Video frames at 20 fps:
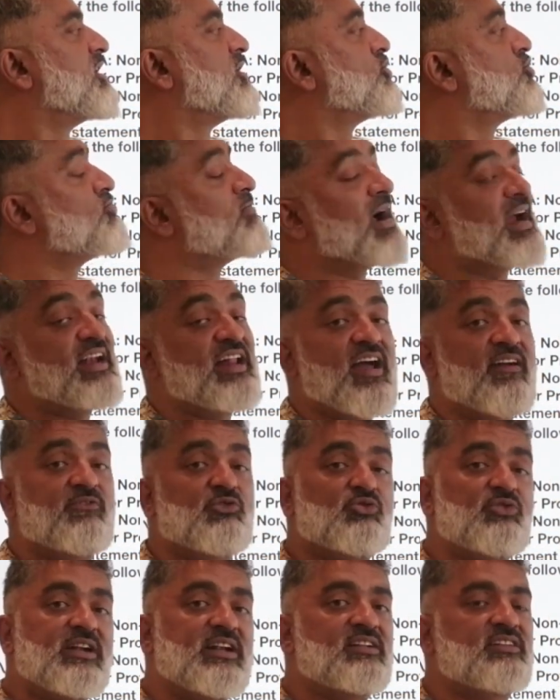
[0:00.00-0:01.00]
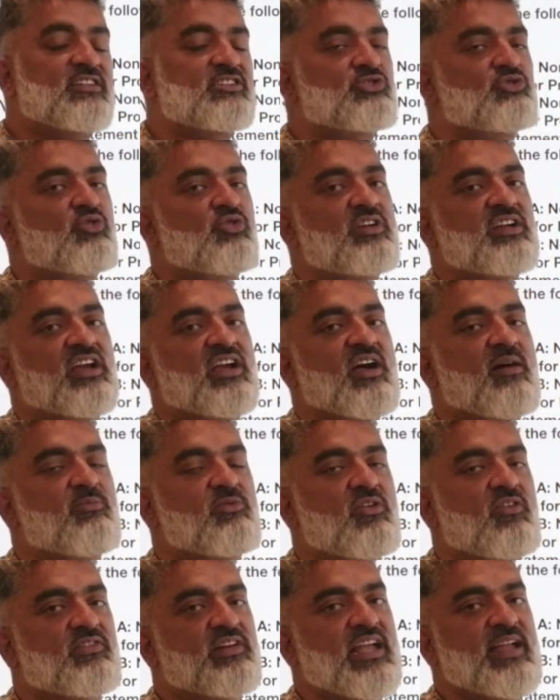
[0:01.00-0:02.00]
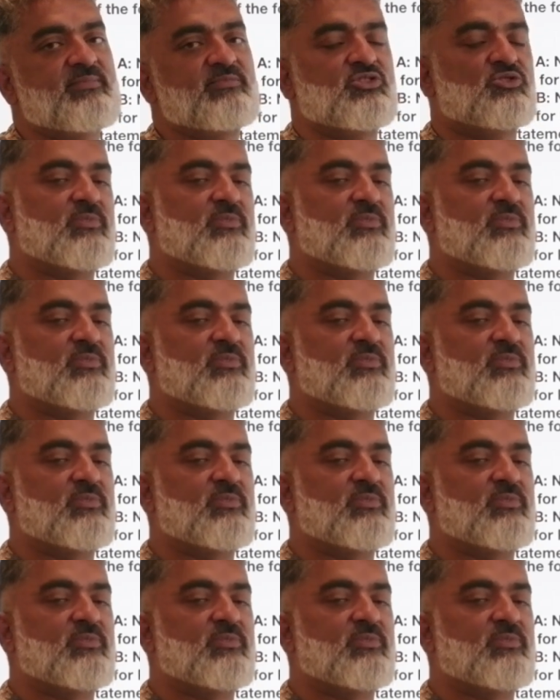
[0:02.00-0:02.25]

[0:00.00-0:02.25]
You might have to read the story a couple of times.